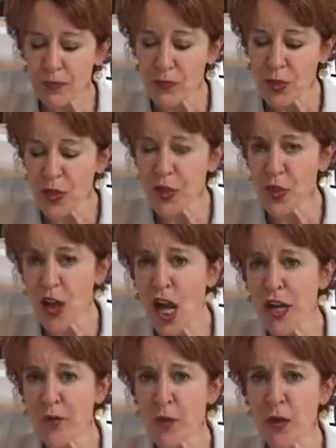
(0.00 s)
you can
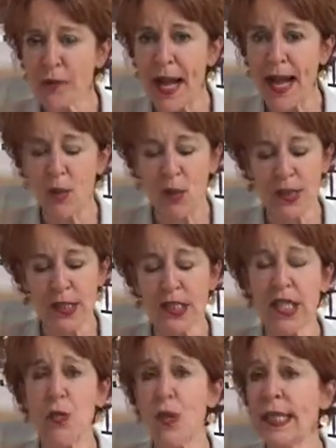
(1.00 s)
kind of work backwards and
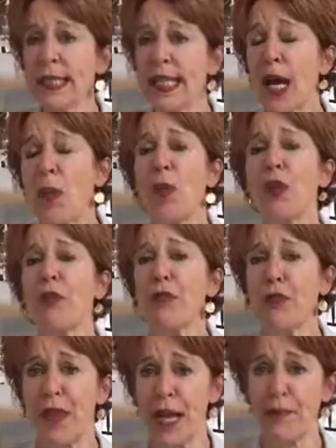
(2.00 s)
say, what is that worth
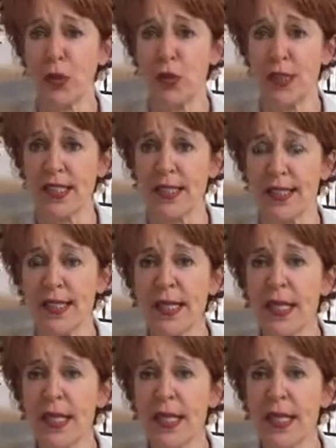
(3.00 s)
for that person?